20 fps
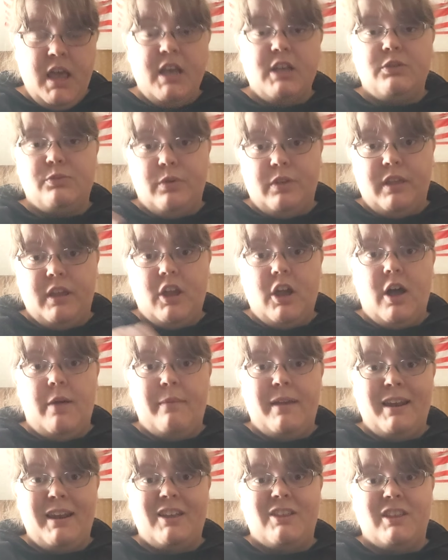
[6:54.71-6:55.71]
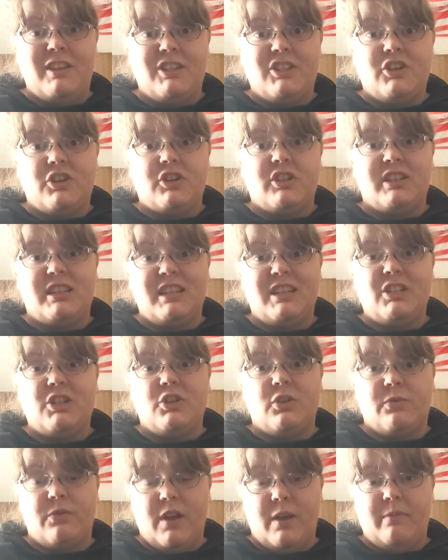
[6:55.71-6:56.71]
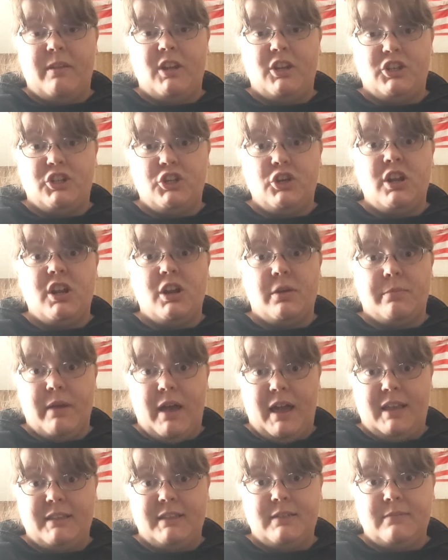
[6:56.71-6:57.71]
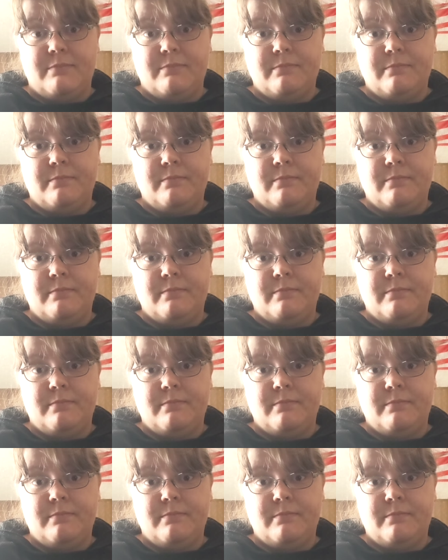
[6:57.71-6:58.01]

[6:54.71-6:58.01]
is when they come in and they start seizing your family and shooting your pets.